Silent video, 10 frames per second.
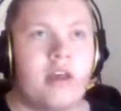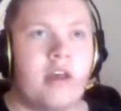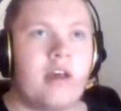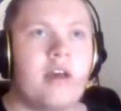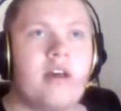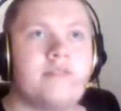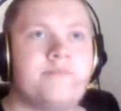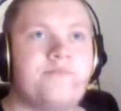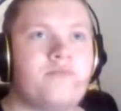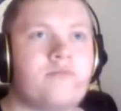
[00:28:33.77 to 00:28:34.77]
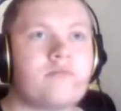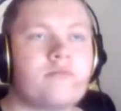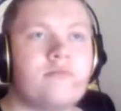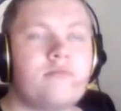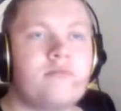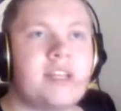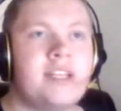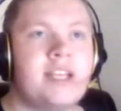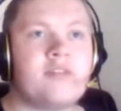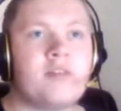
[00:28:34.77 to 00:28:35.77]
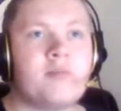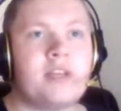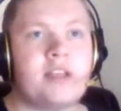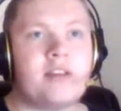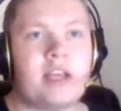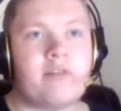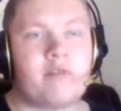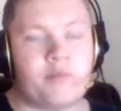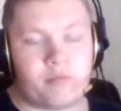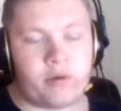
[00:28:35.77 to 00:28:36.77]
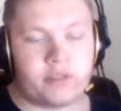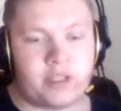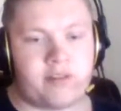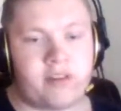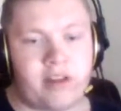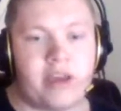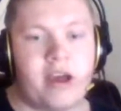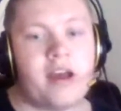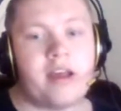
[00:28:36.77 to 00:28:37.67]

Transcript: That's something that we propose as an idea,